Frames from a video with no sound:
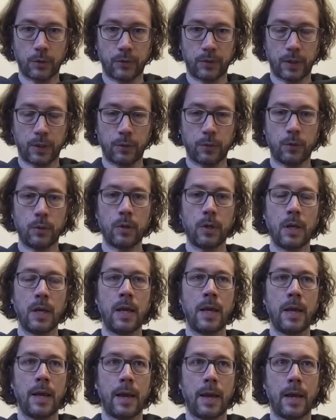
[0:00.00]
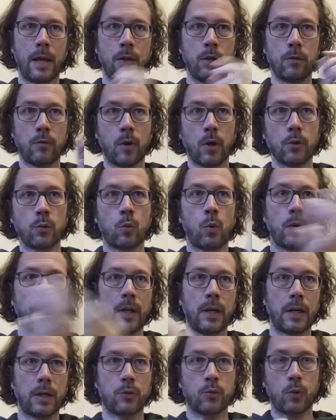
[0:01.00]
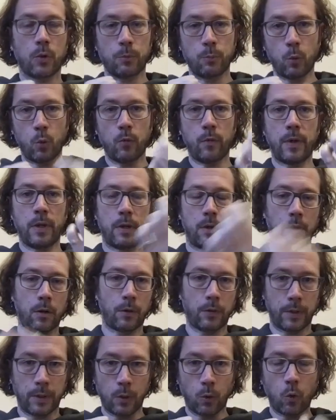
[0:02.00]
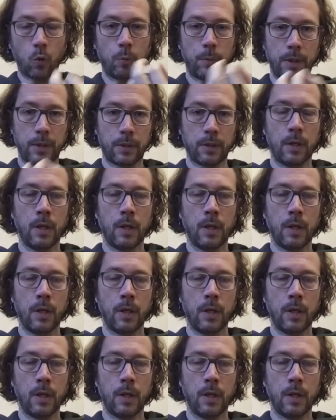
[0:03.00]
center, and you've got one electron moving on the orbit.